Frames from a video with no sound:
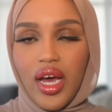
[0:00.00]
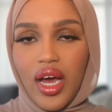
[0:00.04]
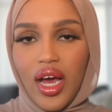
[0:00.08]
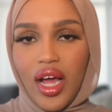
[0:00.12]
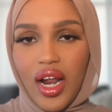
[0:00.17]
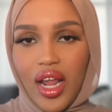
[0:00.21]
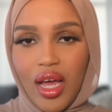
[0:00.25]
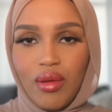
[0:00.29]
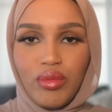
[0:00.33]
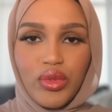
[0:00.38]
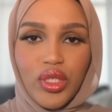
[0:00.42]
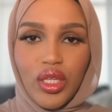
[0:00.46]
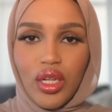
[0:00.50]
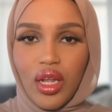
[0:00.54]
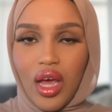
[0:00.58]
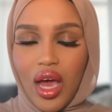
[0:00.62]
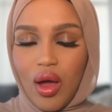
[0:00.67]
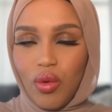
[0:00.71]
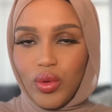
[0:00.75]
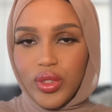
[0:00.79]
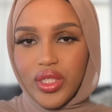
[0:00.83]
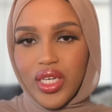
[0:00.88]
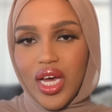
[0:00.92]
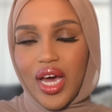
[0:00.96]
Alhamdulillah, I
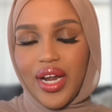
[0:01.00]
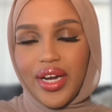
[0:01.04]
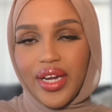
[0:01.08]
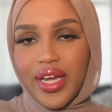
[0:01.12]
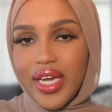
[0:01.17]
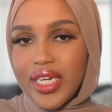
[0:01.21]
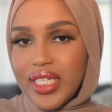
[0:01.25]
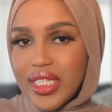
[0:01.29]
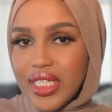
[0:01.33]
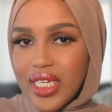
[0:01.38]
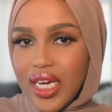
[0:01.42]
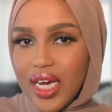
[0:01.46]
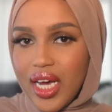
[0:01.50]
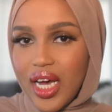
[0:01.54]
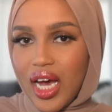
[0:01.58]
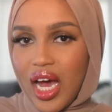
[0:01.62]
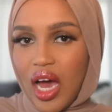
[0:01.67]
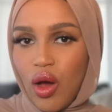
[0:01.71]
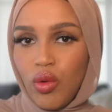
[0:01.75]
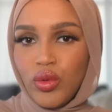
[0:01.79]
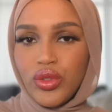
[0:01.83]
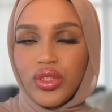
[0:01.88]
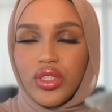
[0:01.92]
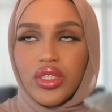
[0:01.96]
went to Hargeisa,
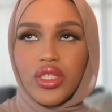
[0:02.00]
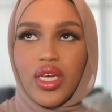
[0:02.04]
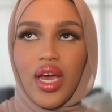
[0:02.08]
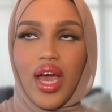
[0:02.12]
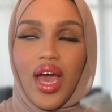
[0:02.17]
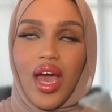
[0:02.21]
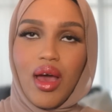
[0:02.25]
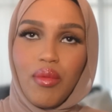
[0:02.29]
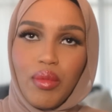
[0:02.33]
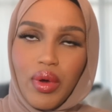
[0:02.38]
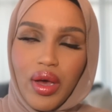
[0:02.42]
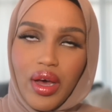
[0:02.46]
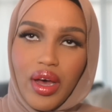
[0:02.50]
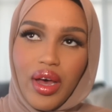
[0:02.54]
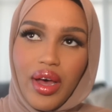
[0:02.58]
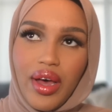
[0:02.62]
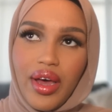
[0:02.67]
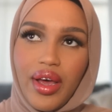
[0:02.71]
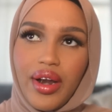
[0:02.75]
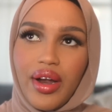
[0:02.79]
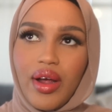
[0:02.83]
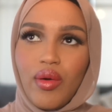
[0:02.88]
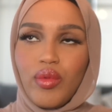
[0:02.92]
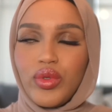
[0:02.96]
I went to
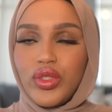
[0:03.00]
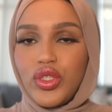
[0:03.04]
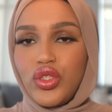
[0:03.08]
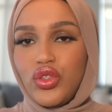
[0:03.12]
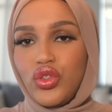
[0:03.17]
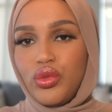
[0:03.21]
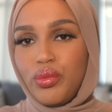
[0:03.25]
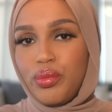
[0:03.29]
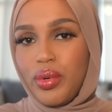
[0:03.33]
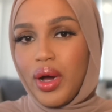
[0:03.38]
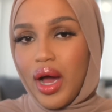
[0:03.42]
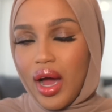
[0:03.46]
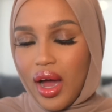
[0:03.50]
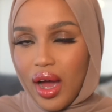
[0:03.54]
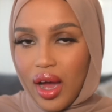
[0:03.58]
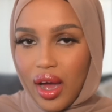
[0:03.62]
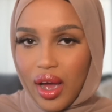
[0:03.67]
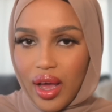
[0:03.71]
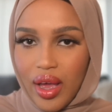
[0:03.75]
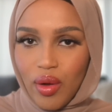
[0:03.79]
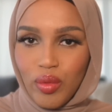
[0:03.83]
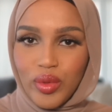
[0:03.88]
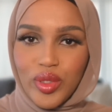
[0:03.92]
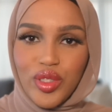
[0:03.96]
Hamar, I went to
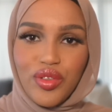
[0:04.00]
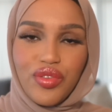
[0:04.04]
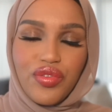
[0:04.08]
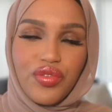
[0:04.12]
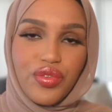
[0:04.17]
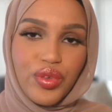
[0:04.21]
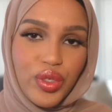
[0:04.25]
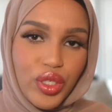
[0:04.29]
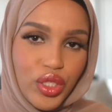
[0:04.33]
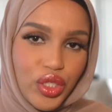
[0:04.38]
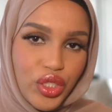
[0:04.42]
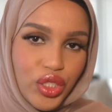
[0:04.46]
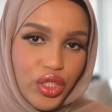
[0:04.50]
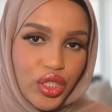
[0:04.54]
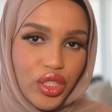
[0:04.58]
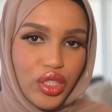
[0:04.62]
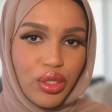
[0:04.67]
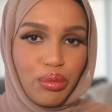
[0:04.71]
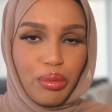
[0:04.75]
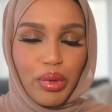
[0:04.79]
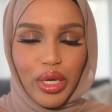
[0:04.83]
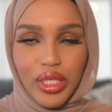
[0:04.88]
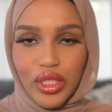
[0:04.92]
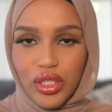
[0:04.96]
Dubai, I went to Fiji,
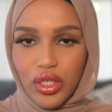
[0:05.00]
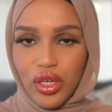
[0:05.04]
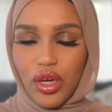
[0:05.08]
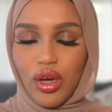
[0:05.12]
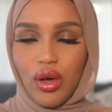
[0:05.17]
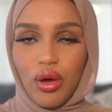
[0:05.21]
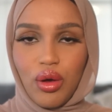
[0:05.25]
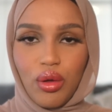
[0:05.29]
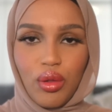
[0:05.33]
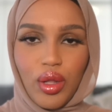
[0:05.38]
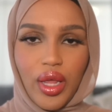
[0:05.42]
Mexico.